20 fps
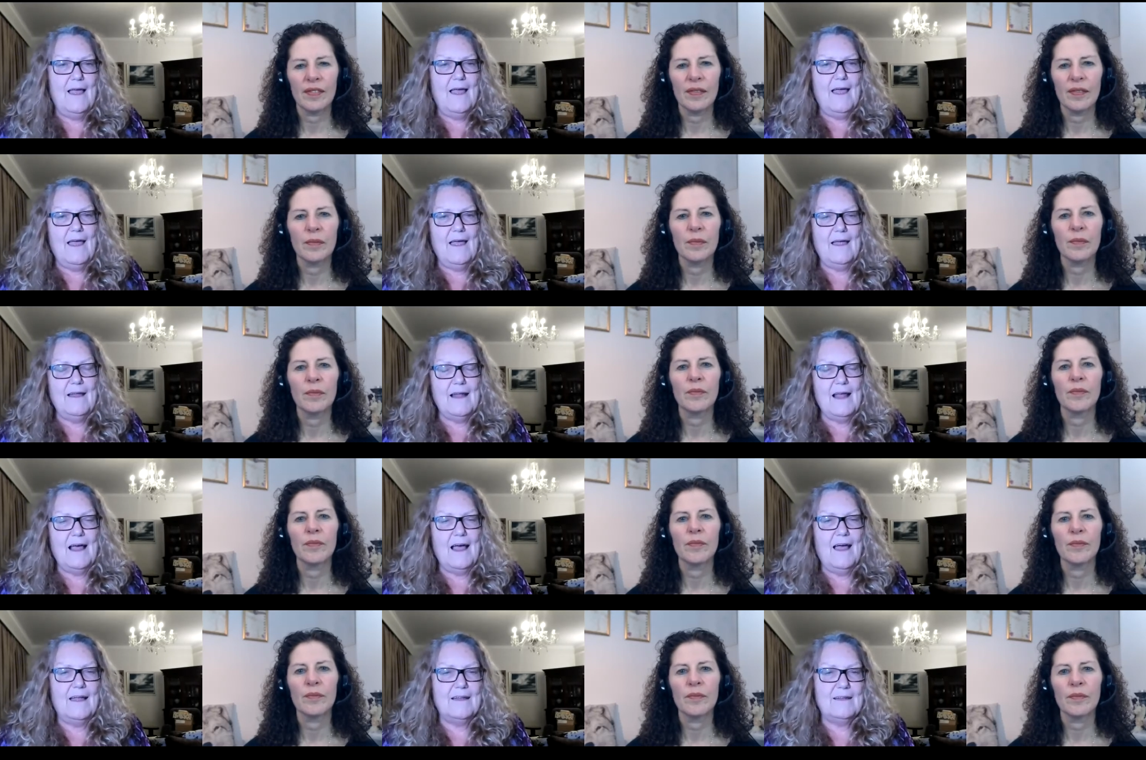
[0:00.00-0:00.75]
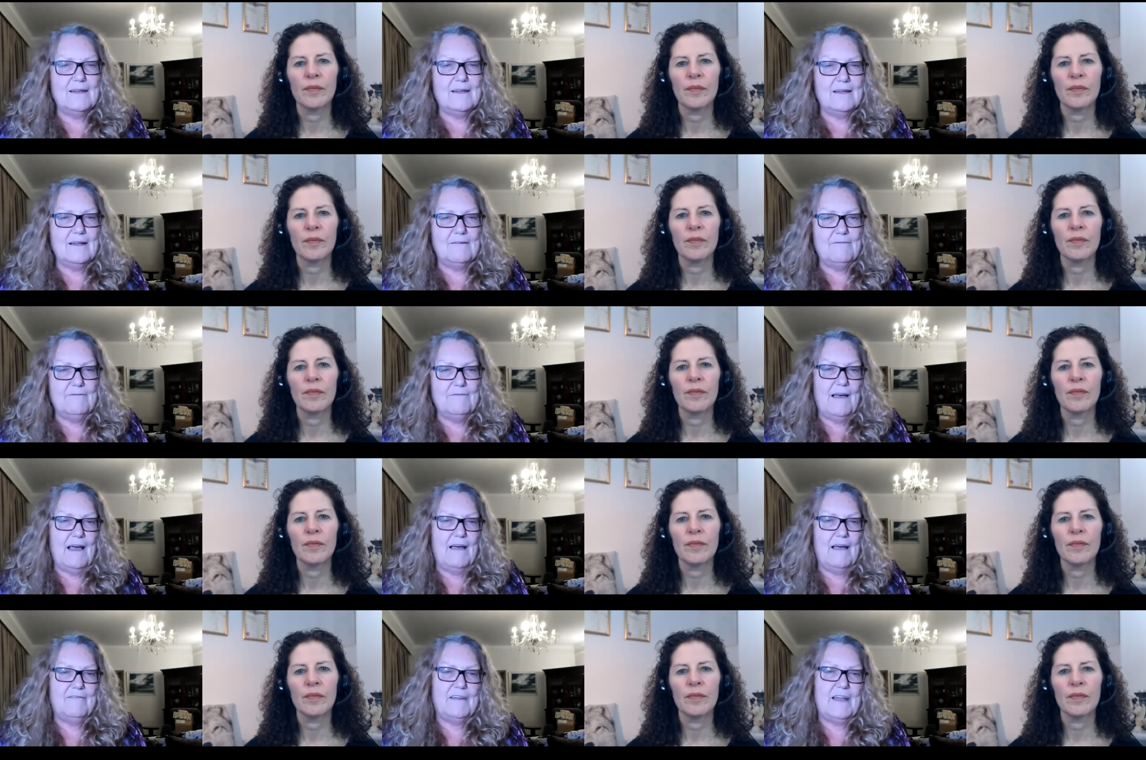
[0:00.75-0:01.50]
Speaker 1: And I did a
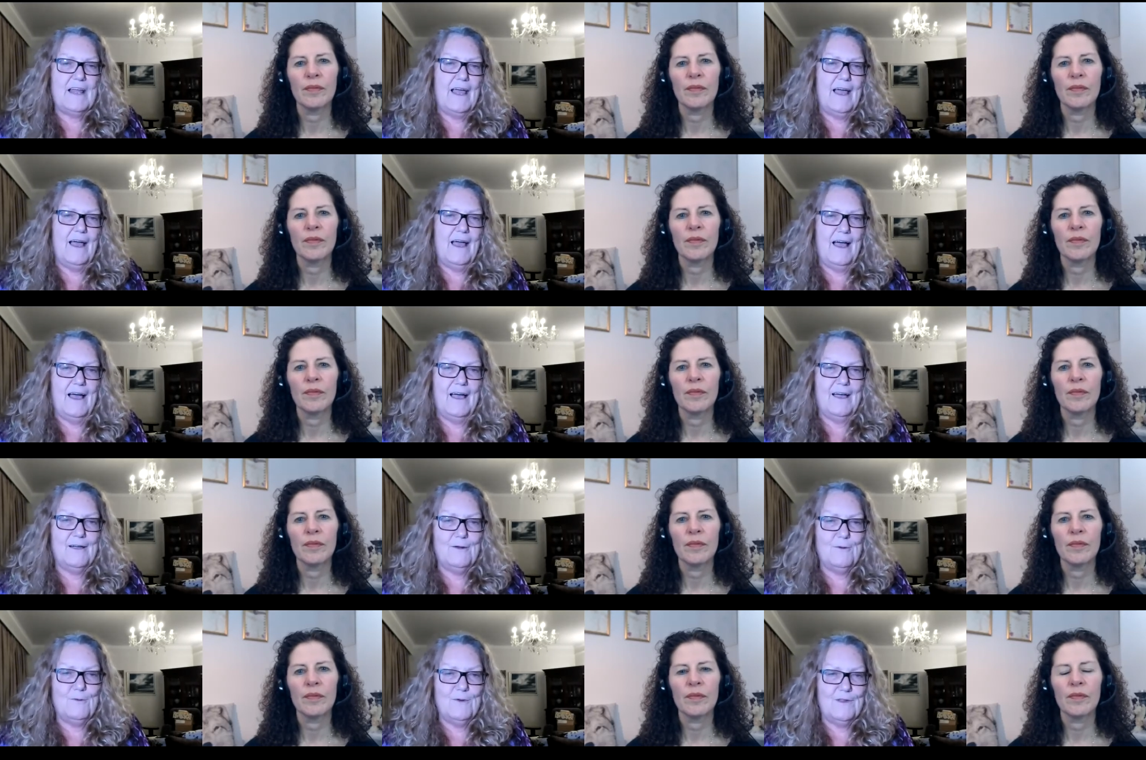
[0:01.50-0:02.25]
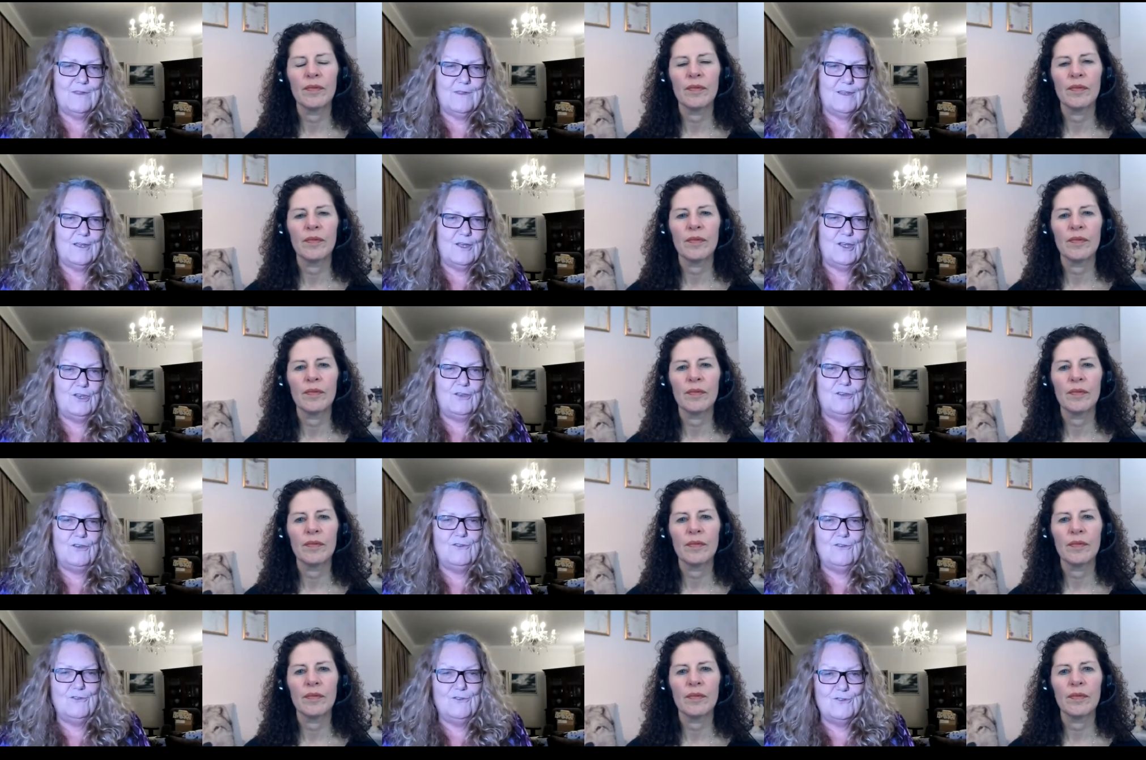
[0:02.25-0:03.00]
five day hike with a
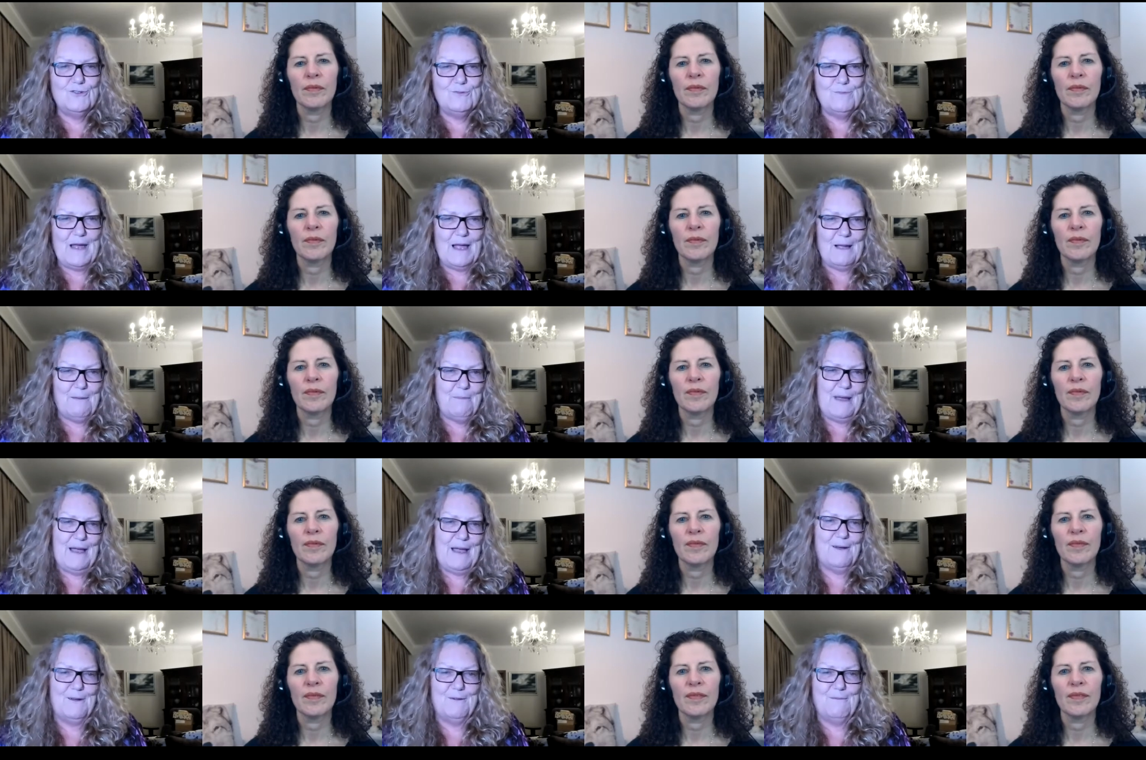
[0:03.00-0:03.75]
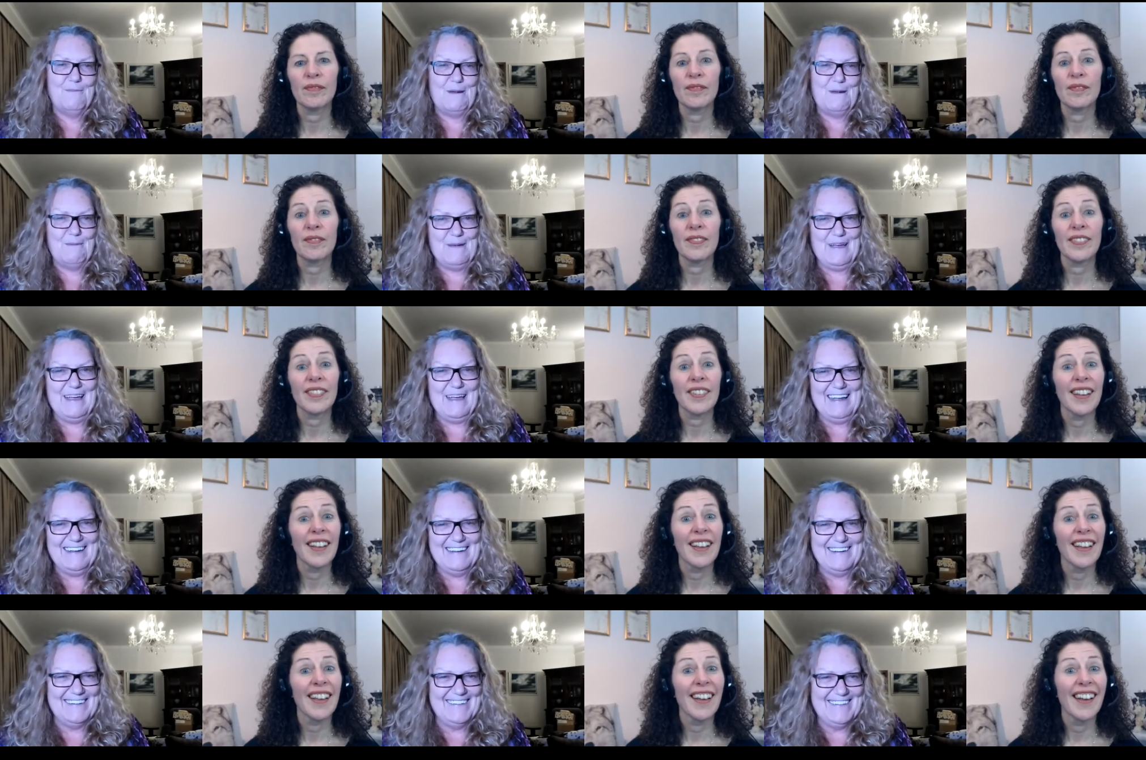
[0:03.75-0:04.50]
huge backpack on my back.
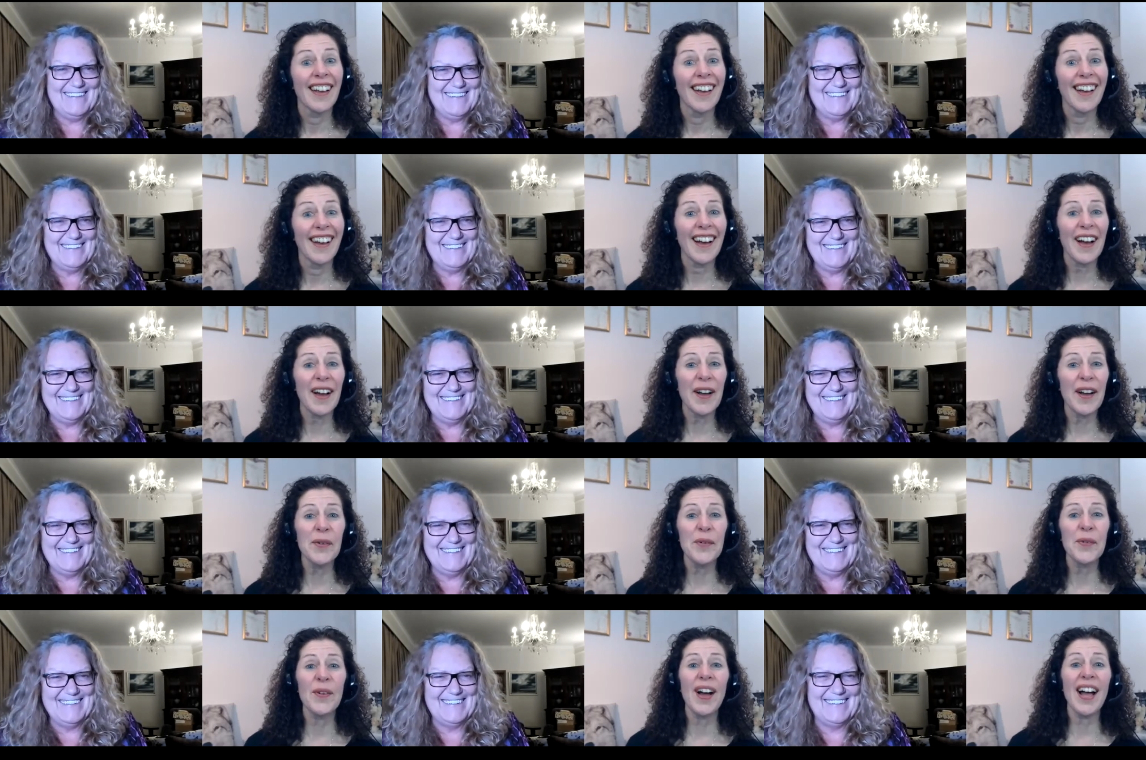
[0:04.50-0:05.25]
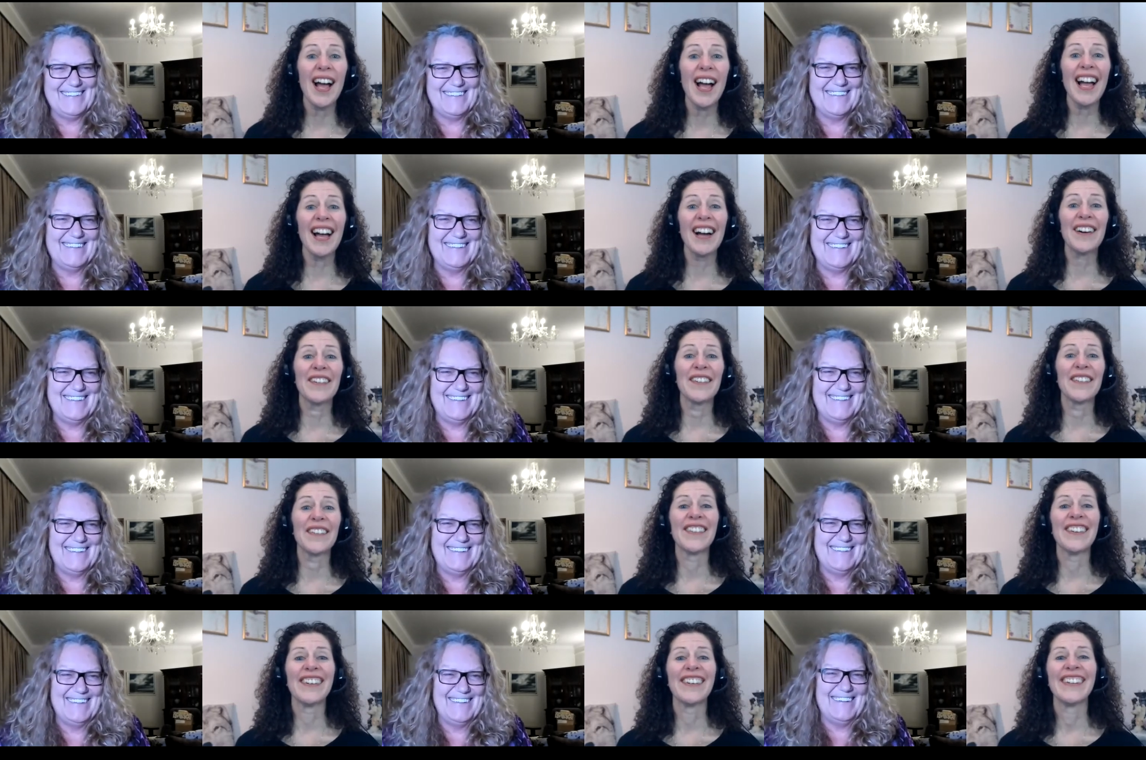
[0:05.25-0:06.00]

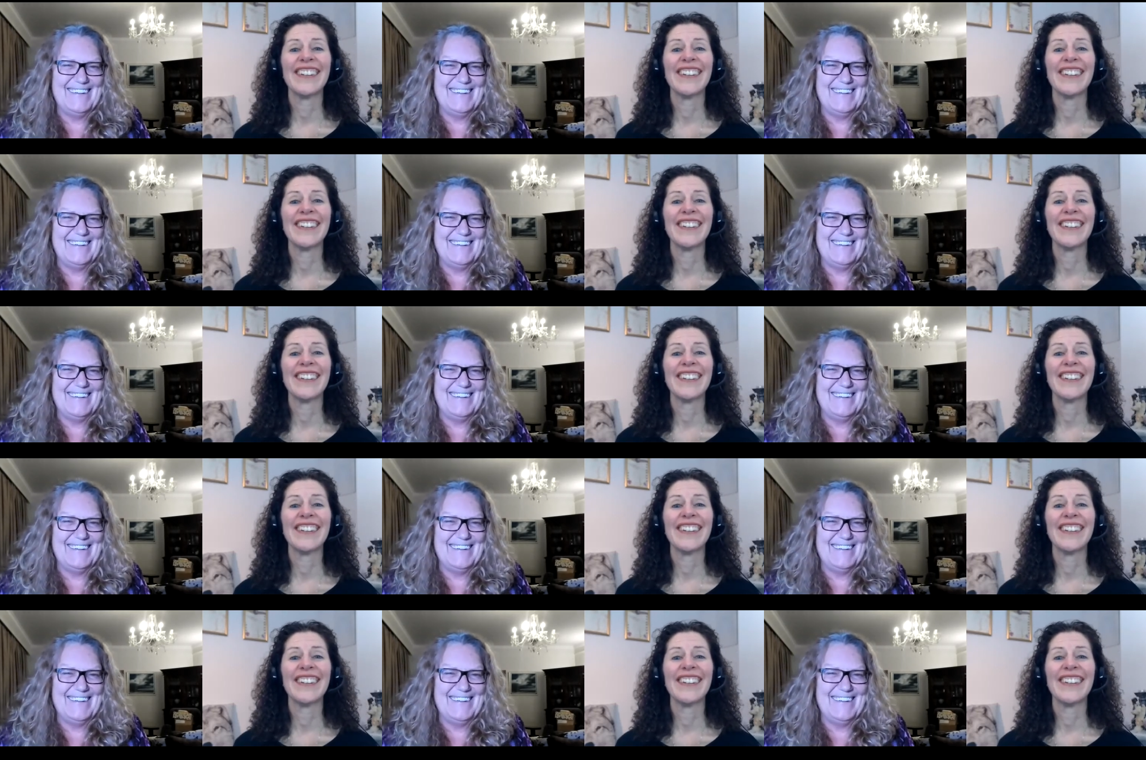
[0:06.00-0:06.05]
Speaker 2: Wow.